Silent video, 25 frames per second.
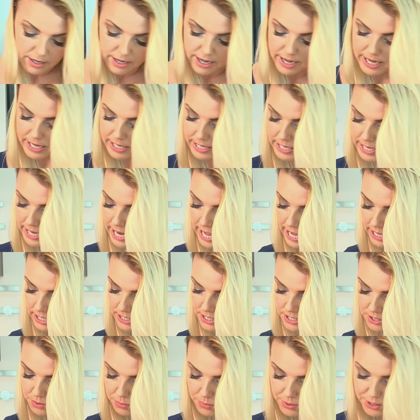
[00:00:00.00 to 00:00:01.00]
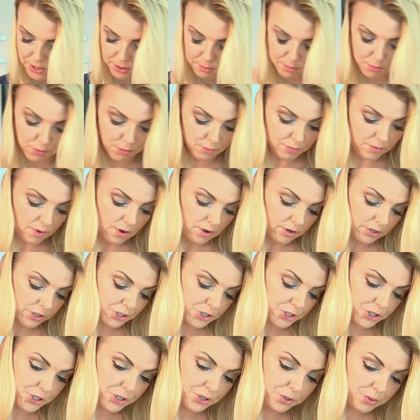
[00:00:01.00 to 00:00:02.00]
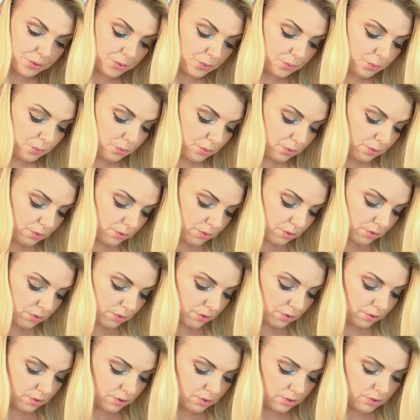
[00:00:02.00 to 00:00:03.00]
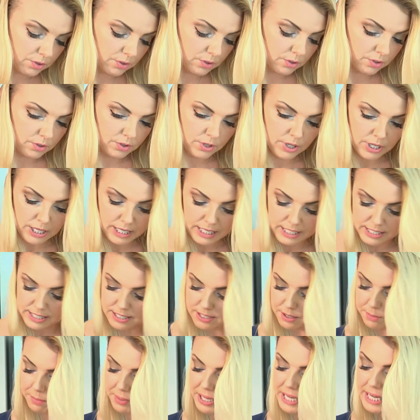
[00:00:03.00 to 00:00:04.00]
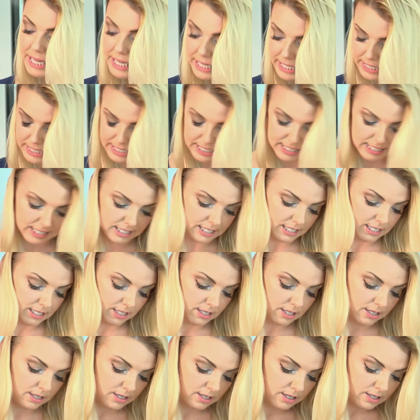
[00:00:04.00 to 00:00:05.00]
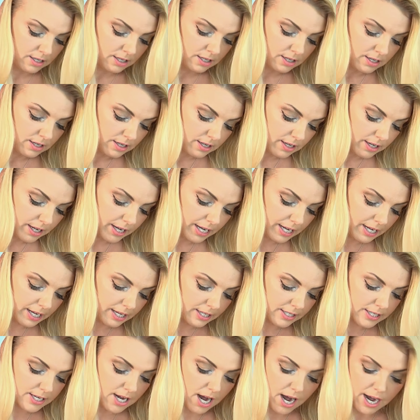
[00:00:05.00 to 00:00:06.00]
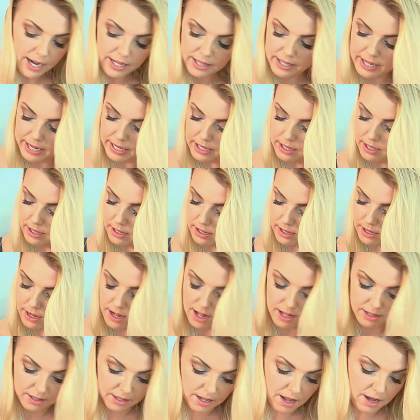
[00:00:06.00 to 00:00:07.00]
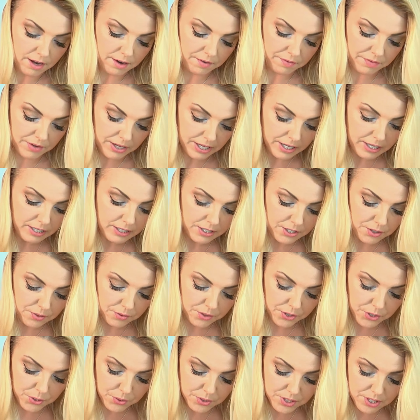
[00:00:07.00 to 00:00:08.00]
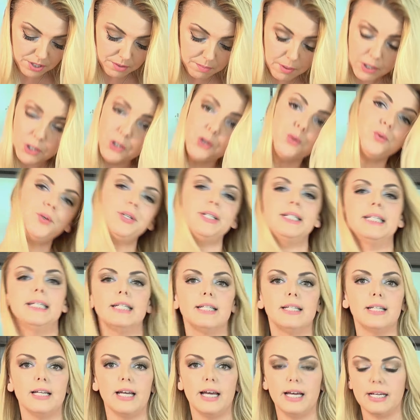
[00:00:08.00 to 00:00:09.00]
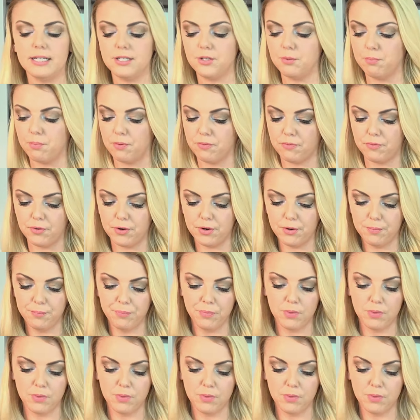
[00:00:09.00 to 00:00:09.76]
And next we're gonna move on to some heat. And I like a lot of heat. You can use as much or as little as you prefer.